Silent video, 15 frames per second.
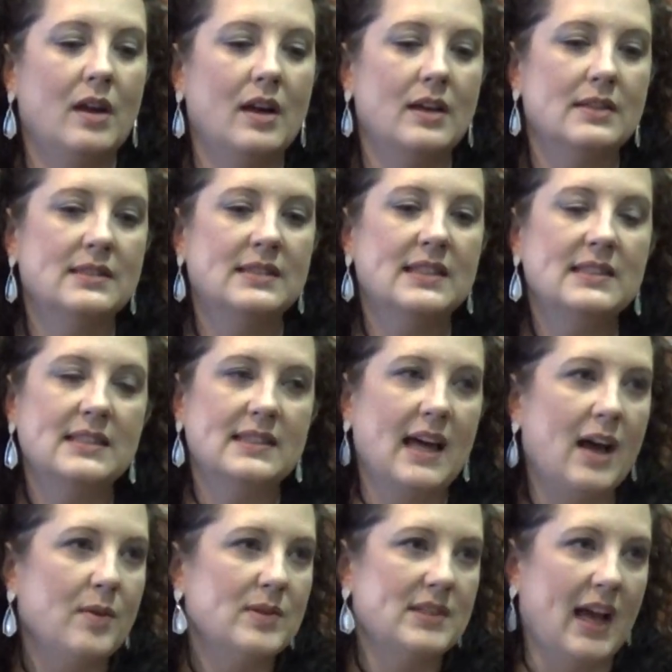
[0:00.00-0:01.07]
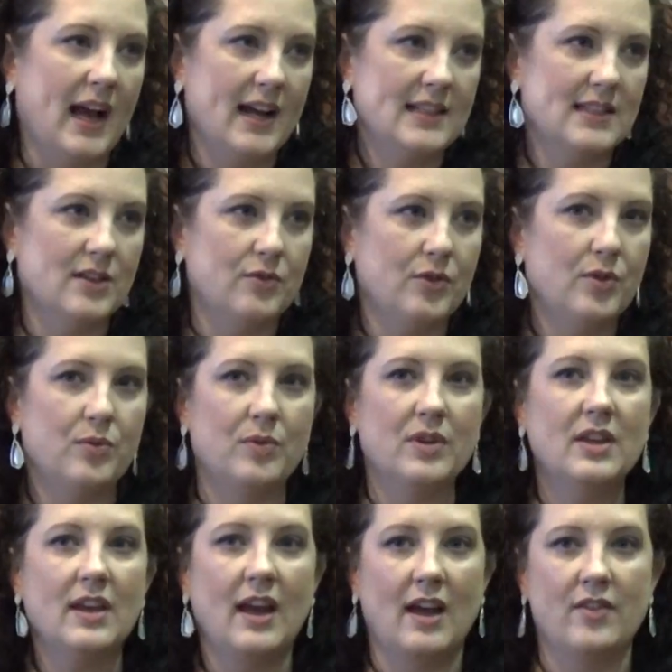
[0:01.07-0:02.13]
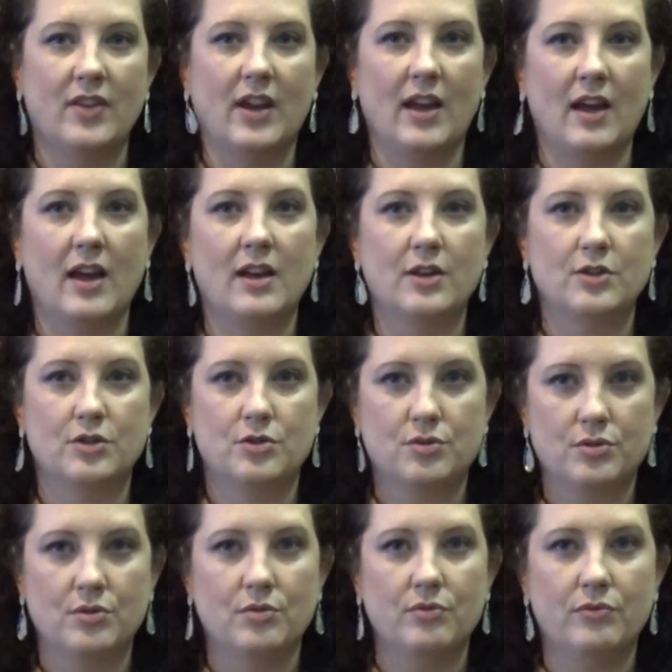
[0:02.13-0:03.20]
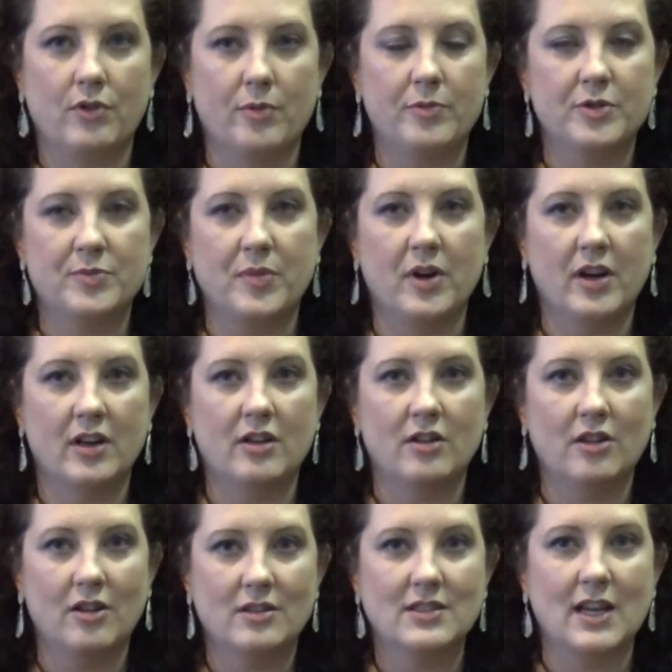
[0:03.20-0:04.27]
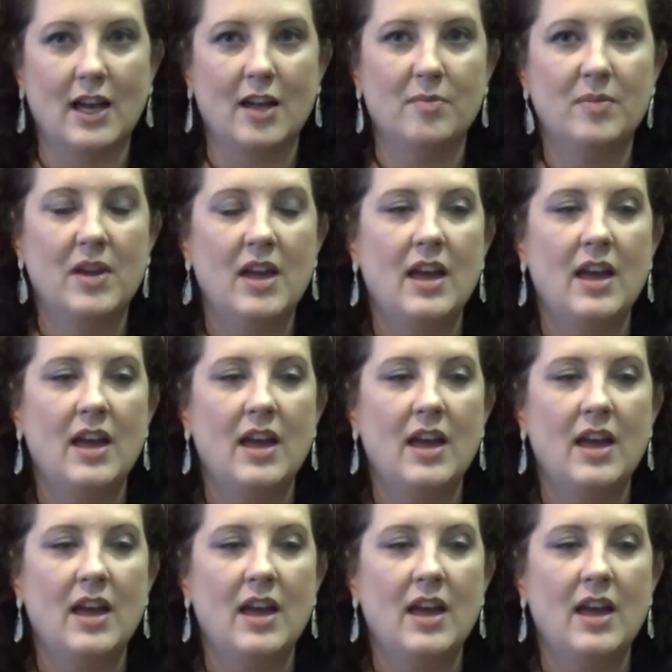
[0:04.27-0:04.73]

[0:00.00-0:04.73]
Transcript: since that was active, we really haven't had a true farmers market in a long time.